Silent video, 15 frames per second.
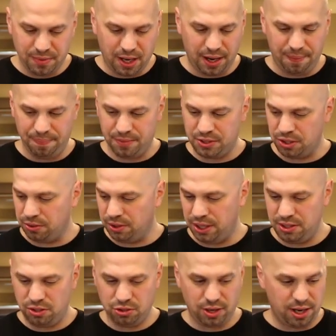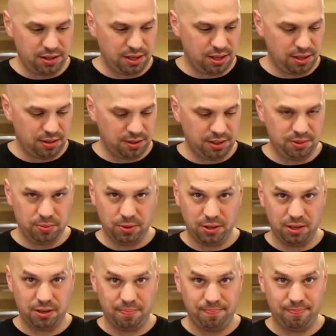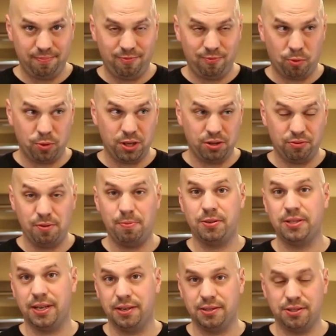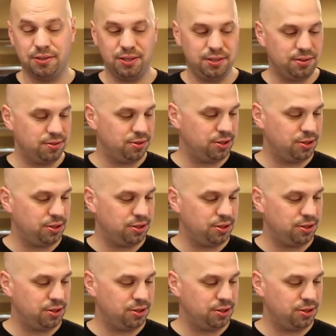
All right, so let's try the, these were the forty-three percent. So these are